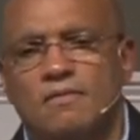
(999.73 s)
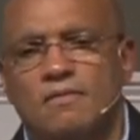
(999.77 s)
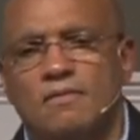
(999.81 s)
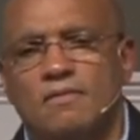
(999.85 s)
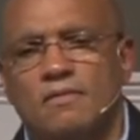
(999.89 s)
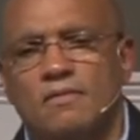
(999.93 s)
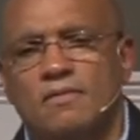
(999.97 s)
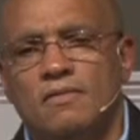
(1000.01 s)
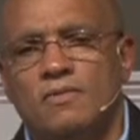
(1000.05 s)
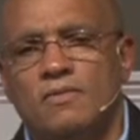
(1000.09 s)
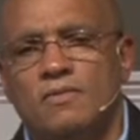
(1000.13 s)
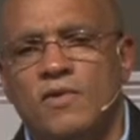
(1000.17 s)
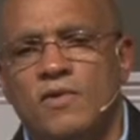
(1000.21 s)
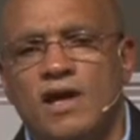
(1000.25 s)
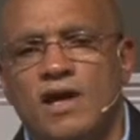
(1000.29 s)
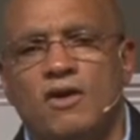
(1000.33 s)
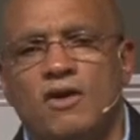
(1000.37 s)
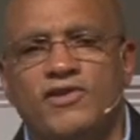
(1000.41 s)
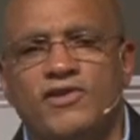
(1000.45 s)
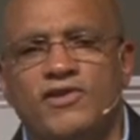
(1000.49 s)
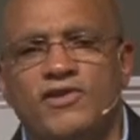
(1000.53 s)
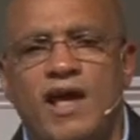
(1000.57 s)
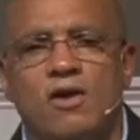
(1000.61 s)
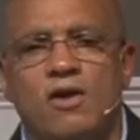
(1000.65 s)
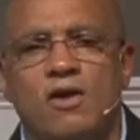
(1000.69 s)
We had our
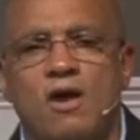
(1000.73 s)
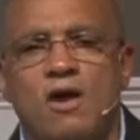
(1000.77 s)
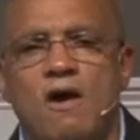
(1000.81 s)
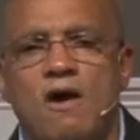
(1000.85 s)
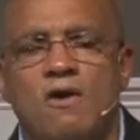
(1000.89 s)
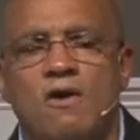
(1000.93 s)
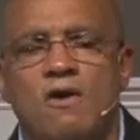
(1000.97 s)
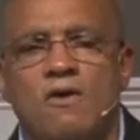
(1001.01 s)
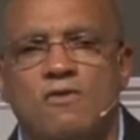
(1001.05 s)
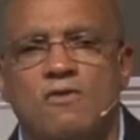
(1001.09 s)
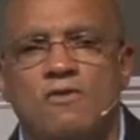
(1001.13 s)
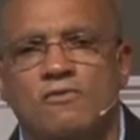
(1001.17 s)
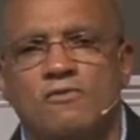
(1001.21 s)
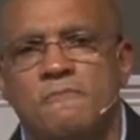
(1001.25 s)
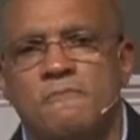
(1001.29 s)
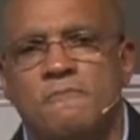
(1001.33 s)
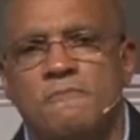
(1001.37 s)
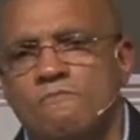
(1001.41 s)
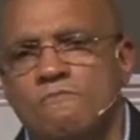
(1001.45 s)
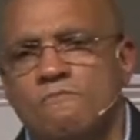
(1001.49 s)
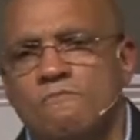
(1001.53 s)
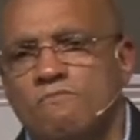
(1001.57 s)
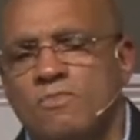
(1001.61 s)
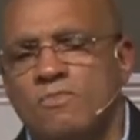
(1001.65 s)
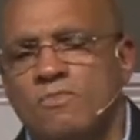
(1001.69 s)
town hall on
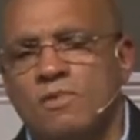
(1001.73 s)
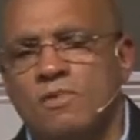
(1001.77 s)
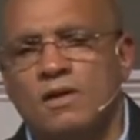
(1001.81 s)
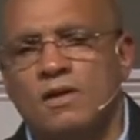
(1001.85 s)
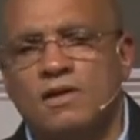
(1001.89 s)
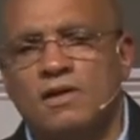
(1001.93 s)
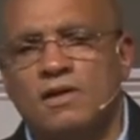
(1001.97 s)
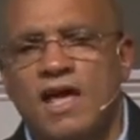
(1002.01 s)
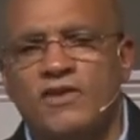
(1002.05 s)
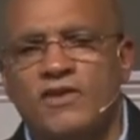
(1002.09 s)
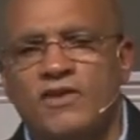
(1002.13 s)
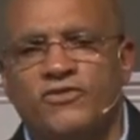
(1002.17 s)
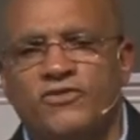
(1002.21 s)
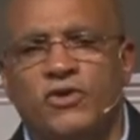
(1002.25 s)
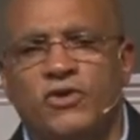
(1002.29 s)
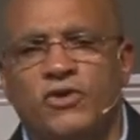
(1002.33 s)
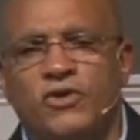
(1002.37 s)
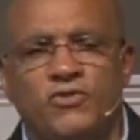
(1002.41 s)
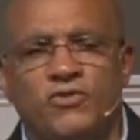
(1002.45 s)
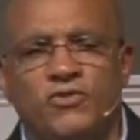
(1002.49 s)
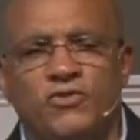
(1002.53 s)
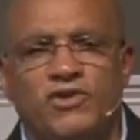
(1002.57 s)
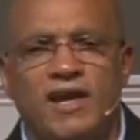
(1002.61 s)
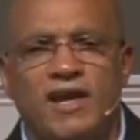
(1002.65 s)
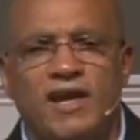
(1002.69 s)
last
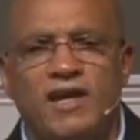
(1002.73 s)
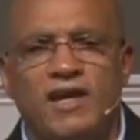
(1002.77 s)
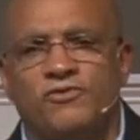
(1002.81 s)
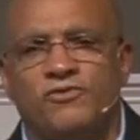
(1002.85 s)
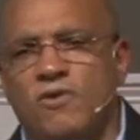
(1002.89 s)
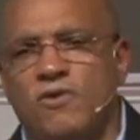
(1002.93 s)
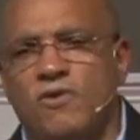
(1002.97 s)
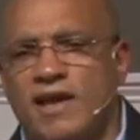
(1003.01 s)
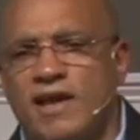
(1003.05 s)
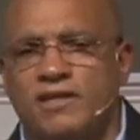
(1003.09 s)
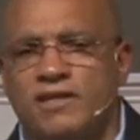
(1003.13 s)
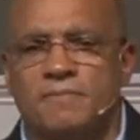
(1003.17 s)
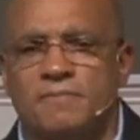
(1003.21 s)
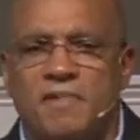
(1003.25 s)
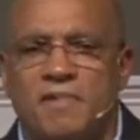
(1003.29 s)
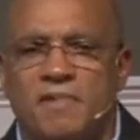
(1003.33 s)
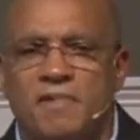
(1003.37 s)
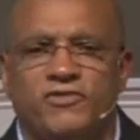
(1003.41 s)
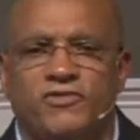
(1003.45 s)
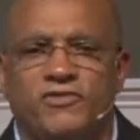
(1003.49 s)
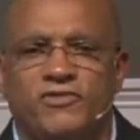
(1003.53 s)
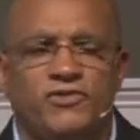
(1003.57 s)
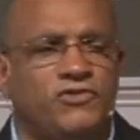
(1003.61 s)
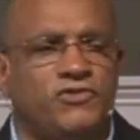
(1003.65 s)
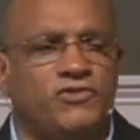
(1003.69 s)
Tuesday and trying to
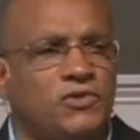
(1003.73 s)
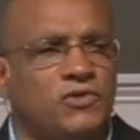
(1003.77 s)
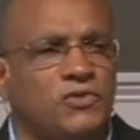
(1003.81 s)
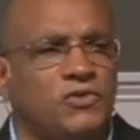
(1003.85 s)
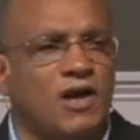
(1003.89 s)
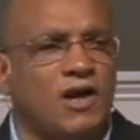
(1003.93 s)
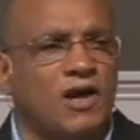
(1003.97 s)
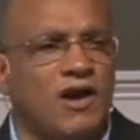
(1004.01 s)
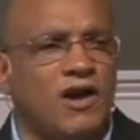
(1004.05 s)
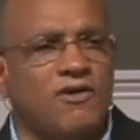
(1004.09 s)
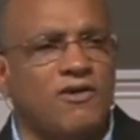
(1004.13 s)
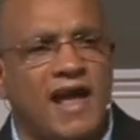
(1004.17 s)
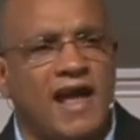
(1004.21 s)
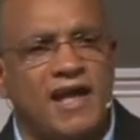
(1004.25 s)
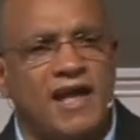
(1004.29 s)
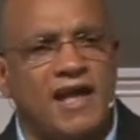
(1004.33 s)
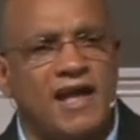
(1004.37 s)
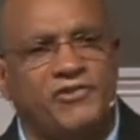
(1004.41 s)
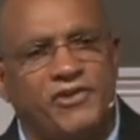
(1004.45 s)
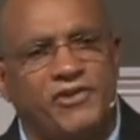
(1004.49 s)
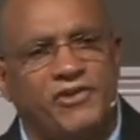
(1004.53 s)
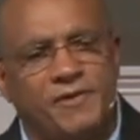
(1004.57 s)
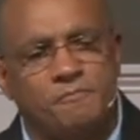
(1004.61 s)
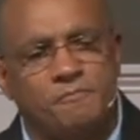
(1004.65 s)
message to the congregation